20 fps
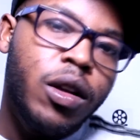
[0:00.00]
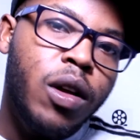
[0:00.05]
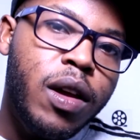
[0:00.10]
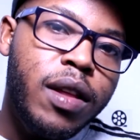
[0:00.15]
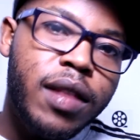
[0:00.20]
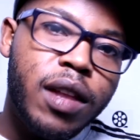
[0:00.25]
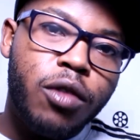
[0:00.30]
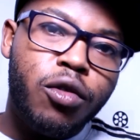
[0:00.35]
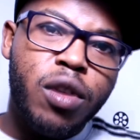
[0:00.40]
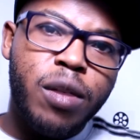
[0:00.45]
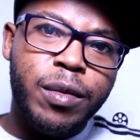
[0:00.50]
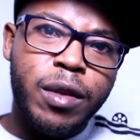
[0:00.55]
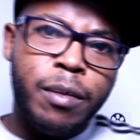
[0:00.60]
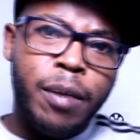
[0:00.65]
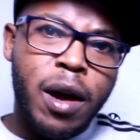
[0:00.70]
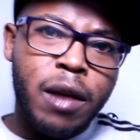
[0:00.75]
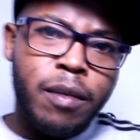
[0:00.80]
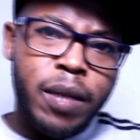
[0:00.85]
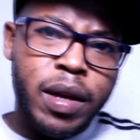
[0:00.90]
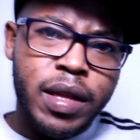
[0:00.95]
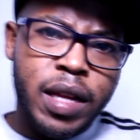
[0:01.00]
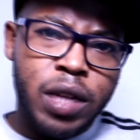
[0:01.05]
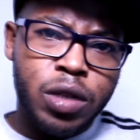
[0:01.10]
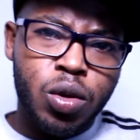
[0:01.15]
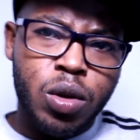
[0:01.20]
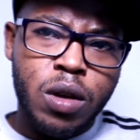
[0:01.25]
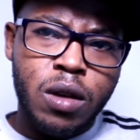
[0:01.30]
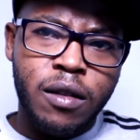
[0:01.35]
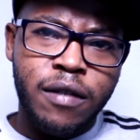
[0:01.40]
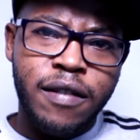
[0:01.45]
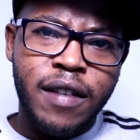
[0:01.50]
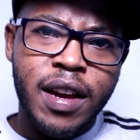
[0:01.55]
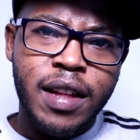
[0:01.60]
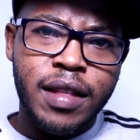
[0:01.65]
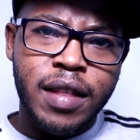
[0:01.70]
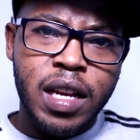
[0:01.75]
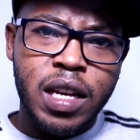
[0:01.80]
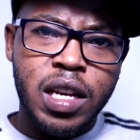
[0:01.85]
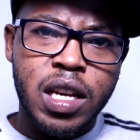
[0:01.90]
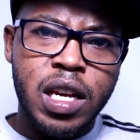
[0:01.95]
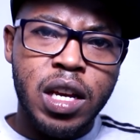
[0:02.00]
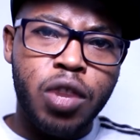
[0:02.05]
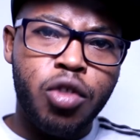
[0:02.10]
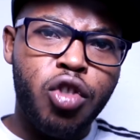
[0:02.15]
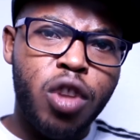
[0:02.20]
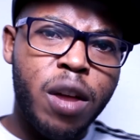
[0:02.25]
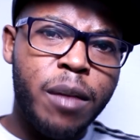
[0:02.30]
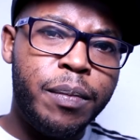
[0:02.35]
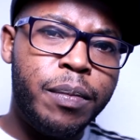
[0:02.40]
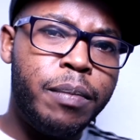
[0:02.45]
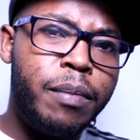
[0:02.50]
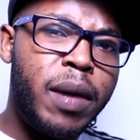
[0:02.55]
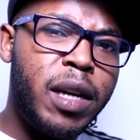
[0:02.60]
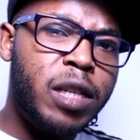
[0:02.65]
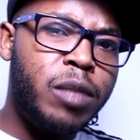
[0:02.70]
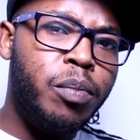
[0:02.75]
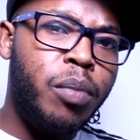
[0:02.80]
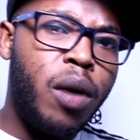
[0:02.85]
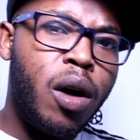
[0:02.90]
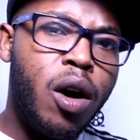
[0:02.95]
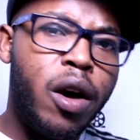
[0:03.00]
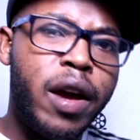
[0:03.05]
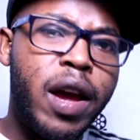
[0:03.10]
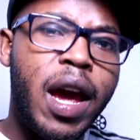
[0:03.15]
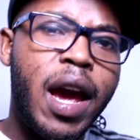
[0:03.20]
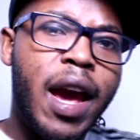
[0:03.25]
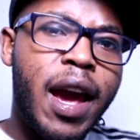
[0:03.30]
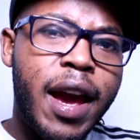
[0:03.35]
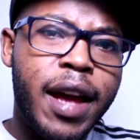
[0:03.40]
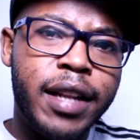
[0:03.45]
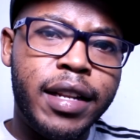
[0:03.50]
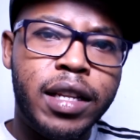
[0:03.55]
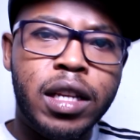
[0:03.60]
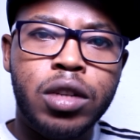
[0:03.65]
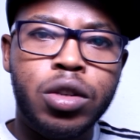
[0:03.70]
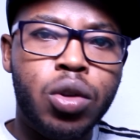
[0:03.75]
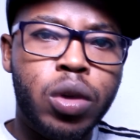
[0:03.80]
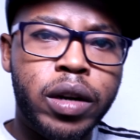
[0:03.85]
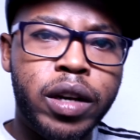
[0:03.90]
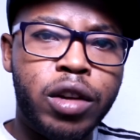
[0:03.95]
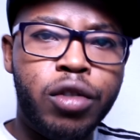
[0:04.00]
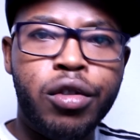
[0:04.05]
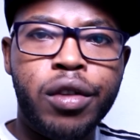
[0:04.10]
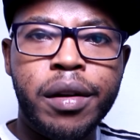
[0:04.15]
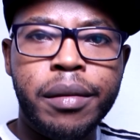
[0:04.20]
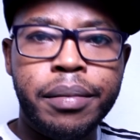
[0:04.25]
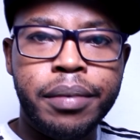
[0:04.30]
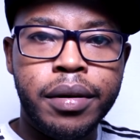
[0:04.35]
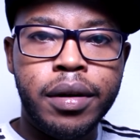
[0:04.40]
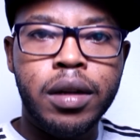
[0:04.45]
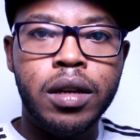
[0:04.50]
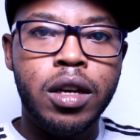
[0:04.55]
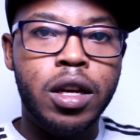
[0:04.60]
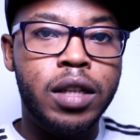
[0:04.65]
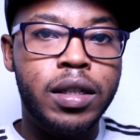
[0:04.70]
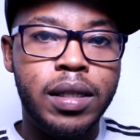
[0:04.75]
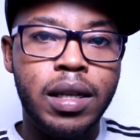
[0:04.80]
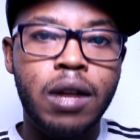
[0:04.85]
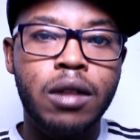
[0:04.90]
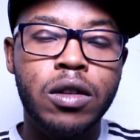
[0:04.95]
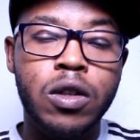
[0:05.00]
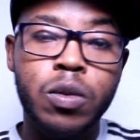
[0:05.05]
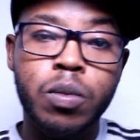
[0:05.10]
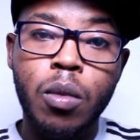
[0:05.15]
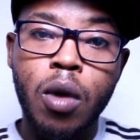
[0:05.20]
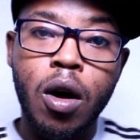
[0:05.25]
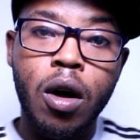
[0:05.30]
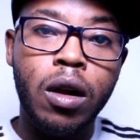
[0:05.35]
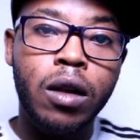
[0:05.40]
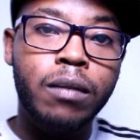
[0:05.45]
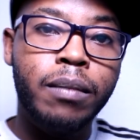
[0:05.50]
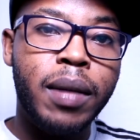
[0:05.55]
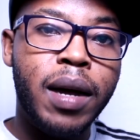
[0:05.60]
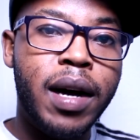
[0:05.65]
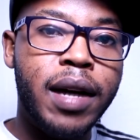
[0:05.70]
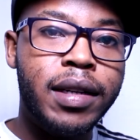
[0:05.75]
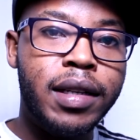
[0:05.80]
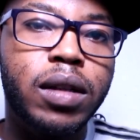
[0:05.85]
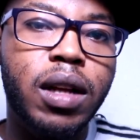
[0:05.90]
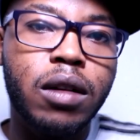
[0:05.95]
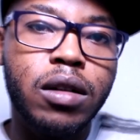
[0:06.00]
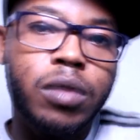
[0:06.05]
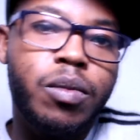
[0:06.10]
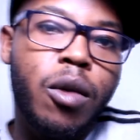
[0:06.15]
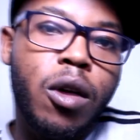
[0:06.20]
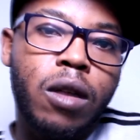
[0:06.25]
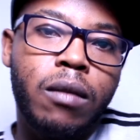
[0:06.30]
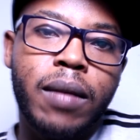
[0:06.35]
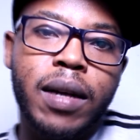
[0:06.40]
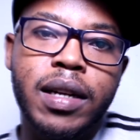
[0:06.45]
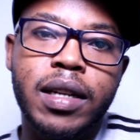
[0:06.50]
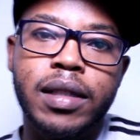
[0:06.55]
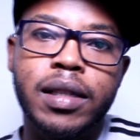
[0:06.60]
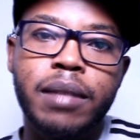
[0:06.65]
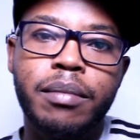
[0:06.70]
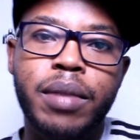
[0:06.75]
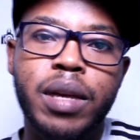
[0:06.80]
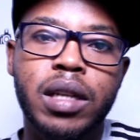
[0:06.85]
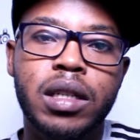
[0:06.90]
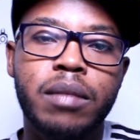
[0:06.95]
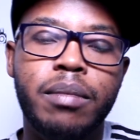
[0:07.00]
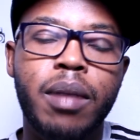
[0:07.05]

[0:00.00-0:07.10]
so in the grip department that's where you'll find the key grip best boy and the dolly grip it sounds small but sounds small but it's a big